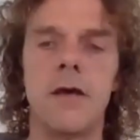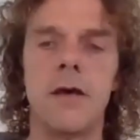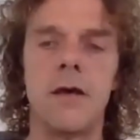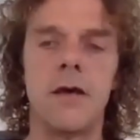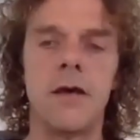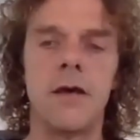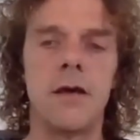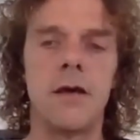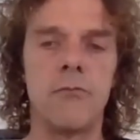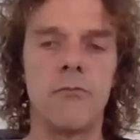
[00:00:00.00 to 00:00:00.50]

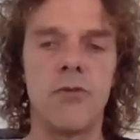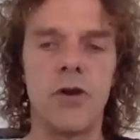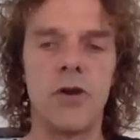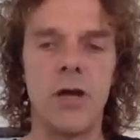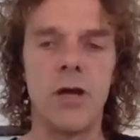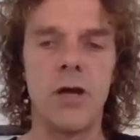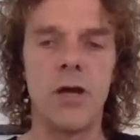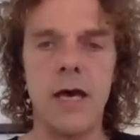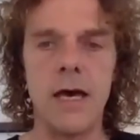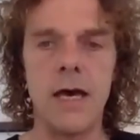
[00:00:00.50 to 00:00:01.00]
and
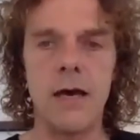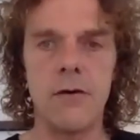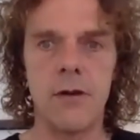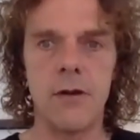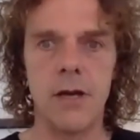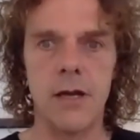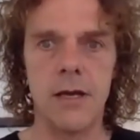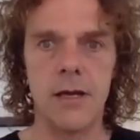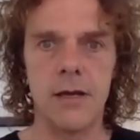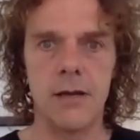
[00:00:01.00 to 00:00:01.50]
breath
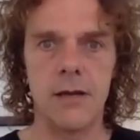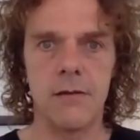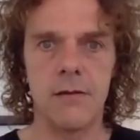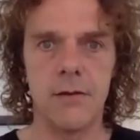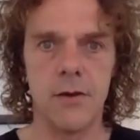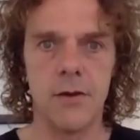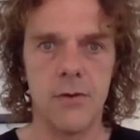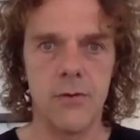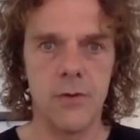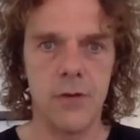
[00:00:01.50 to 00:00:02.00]
out, let it
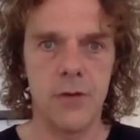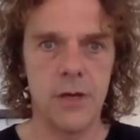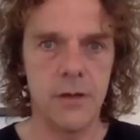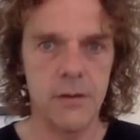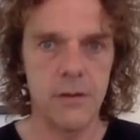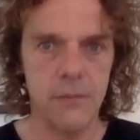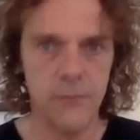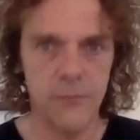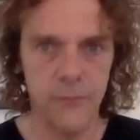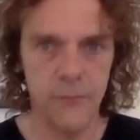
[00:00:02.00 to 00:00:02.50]
go.
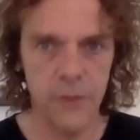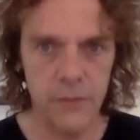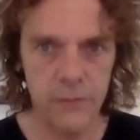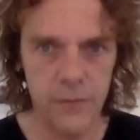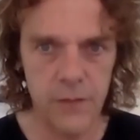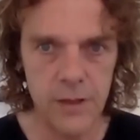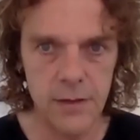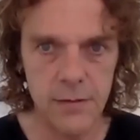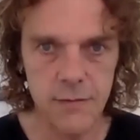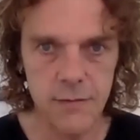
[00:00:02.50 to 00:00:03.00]
Another
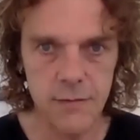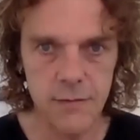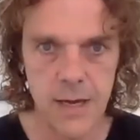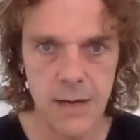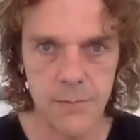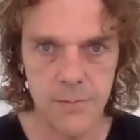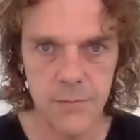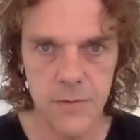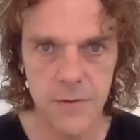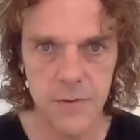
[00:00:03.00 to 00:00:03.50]
15
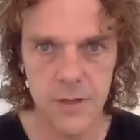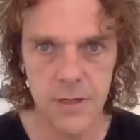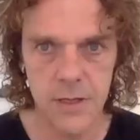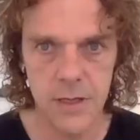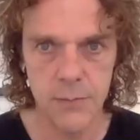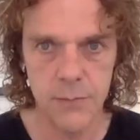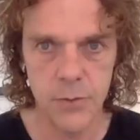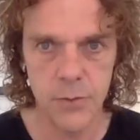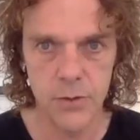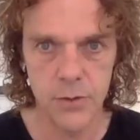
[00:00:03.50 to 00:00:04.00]
times.
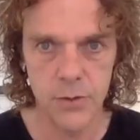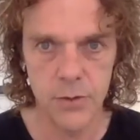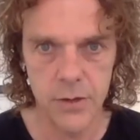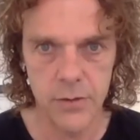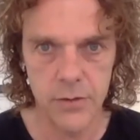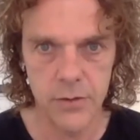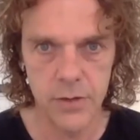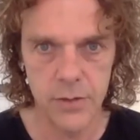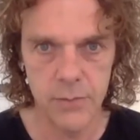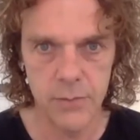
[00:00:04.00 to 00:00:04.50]
Keep on
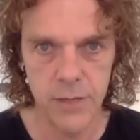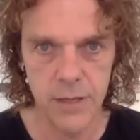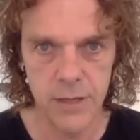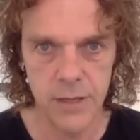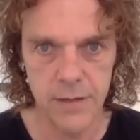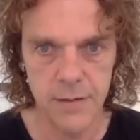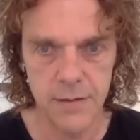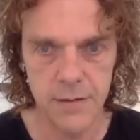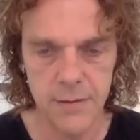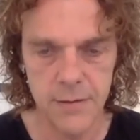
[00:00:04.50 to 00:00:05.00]
going,
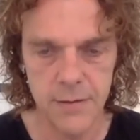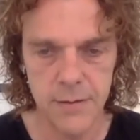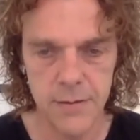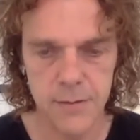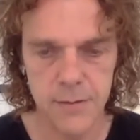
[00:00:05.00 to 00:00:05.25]
please.